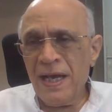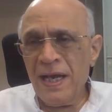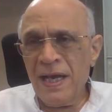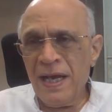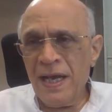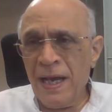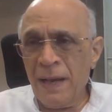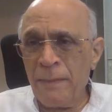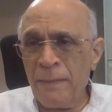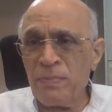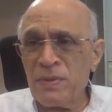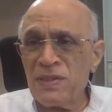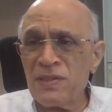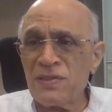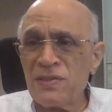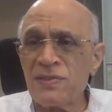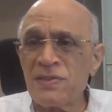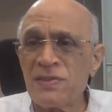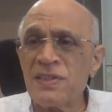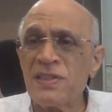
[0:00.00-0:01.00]

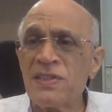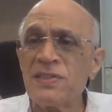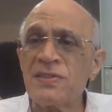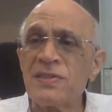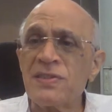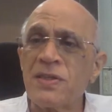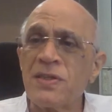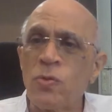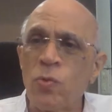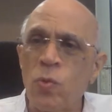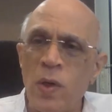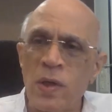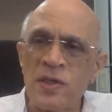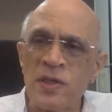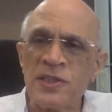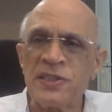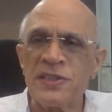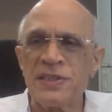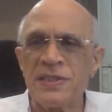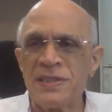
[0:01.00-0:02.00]
Happiness is
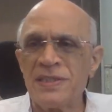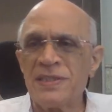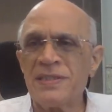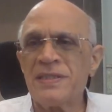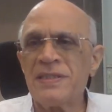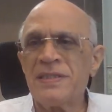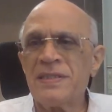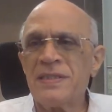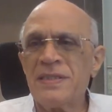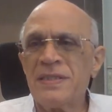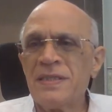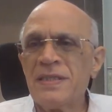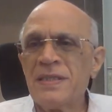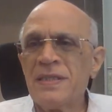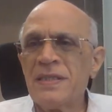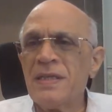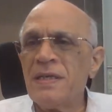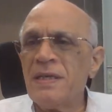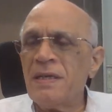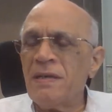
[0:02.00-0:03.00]
quality.
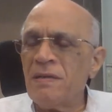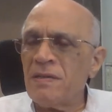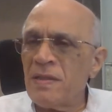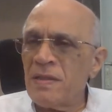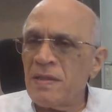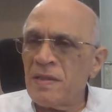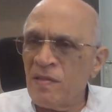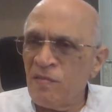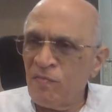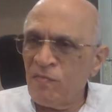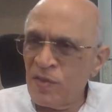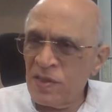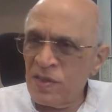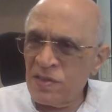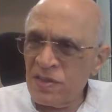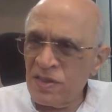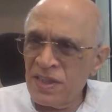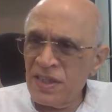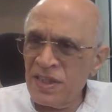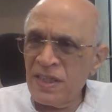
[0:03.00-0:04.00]
The
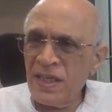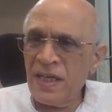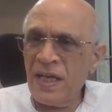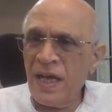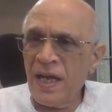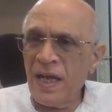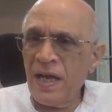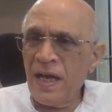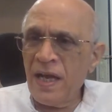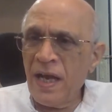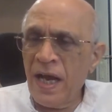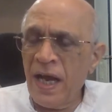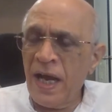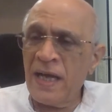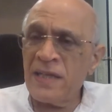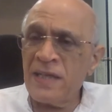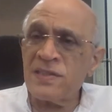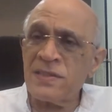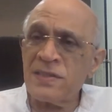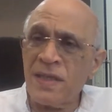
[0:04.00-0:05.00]
first thing
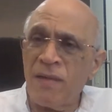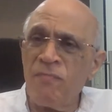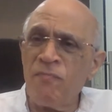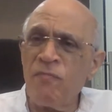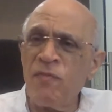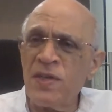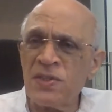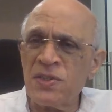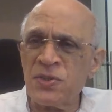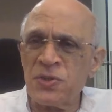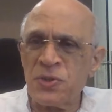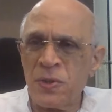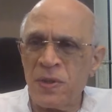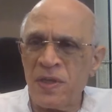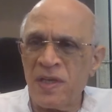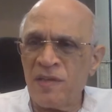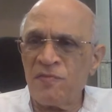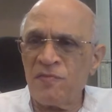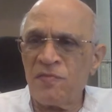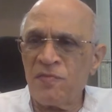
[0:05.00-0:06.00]
adds comfort to your
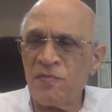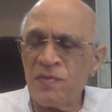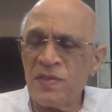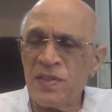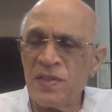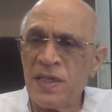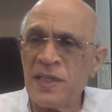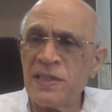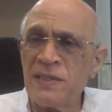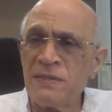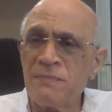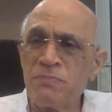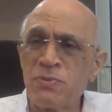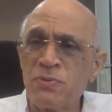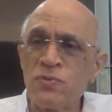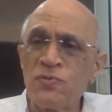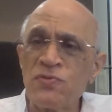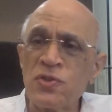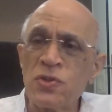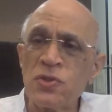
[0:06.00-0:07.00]
life. It
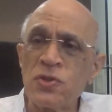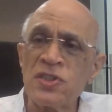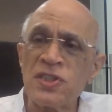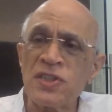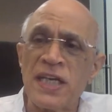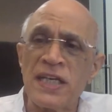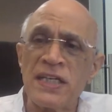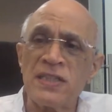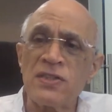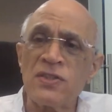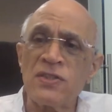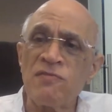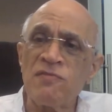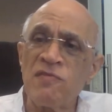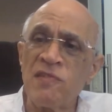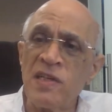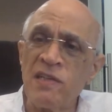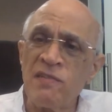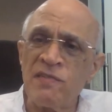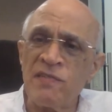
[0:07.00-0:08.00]
improves your standard of
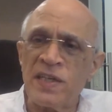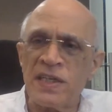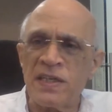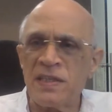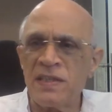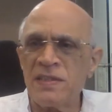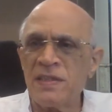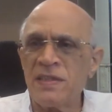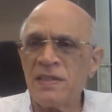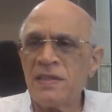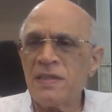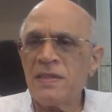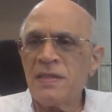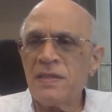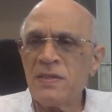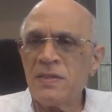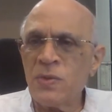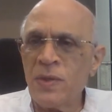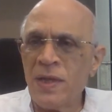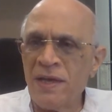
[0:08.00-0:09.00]
living.
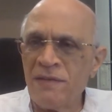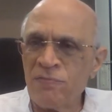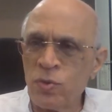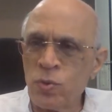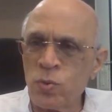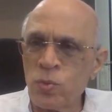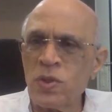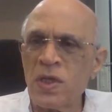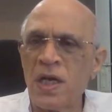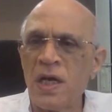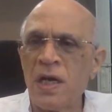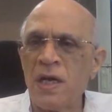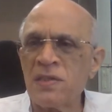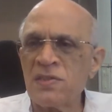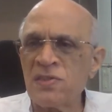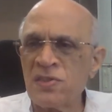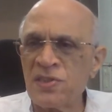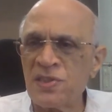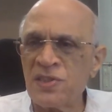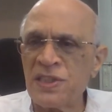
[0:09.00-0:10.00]
You have 2
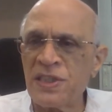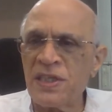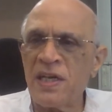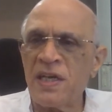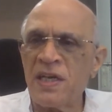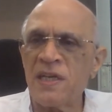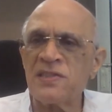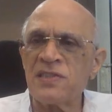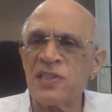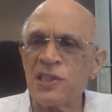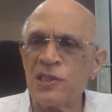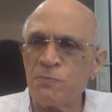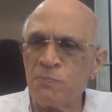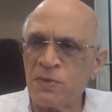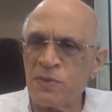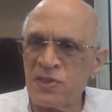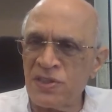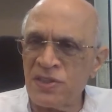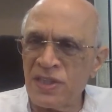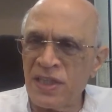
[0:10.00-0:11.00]
cars, 3 cars, each
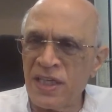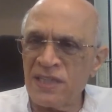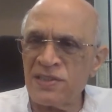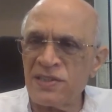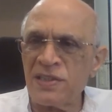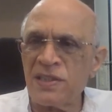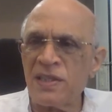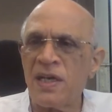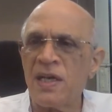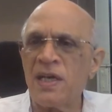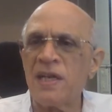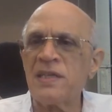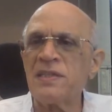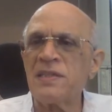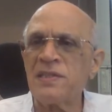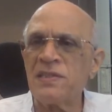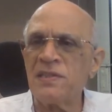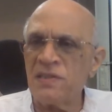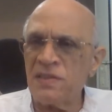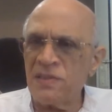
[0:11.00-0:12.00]
person has a car.
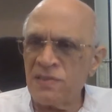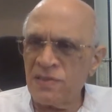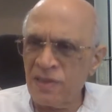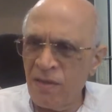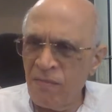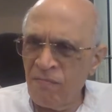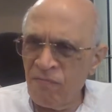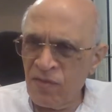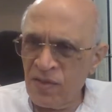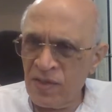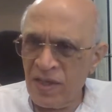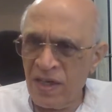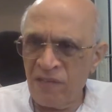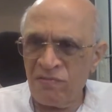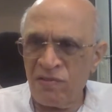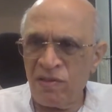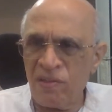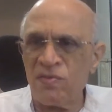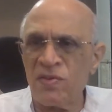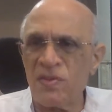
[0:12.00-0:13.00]
It is comfort
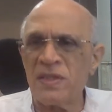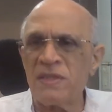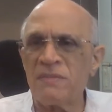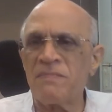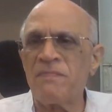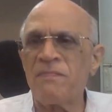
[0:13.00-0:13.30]
level for them.